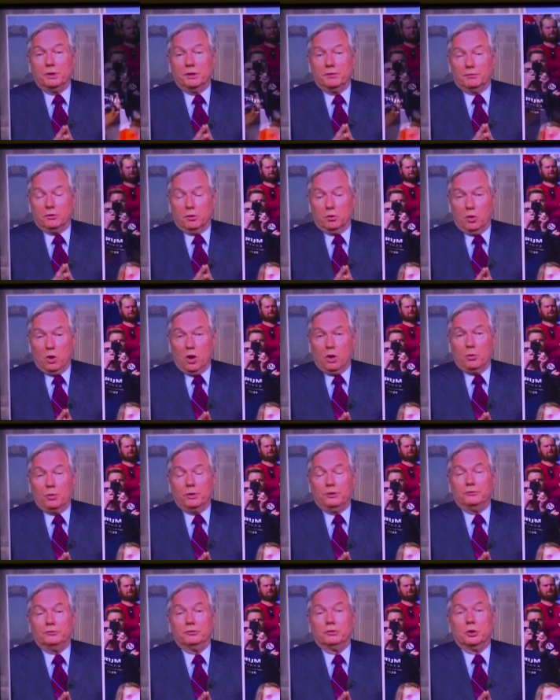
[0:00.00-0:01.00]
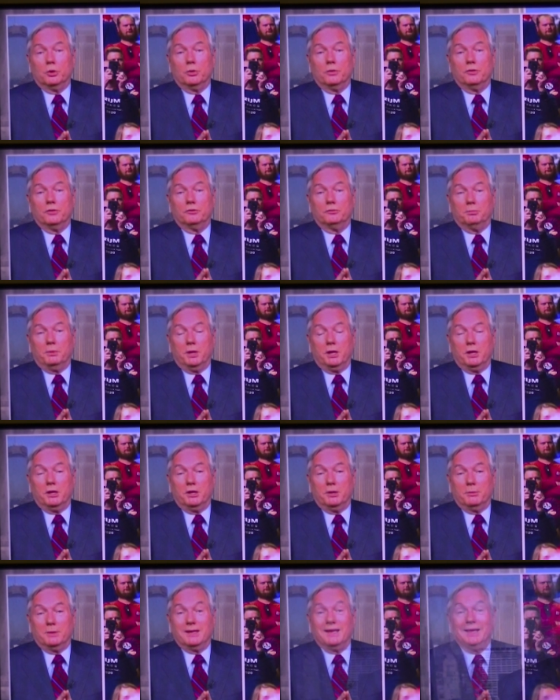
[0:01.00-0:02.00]
We have a long ways to go with this
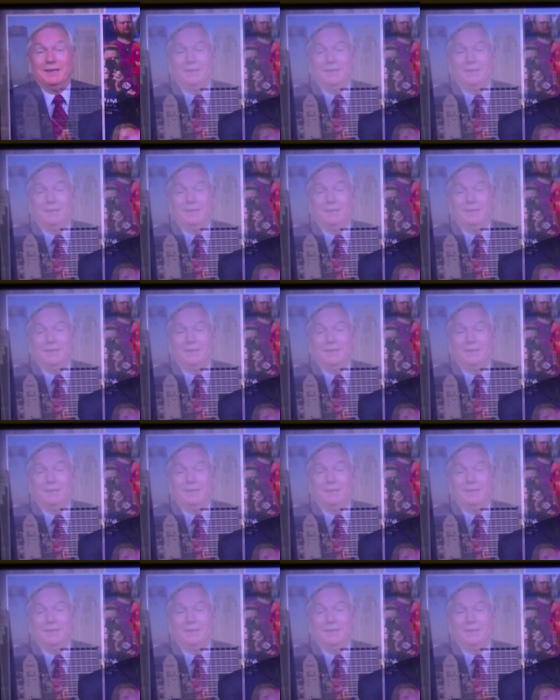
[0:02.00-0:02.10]
pandemic.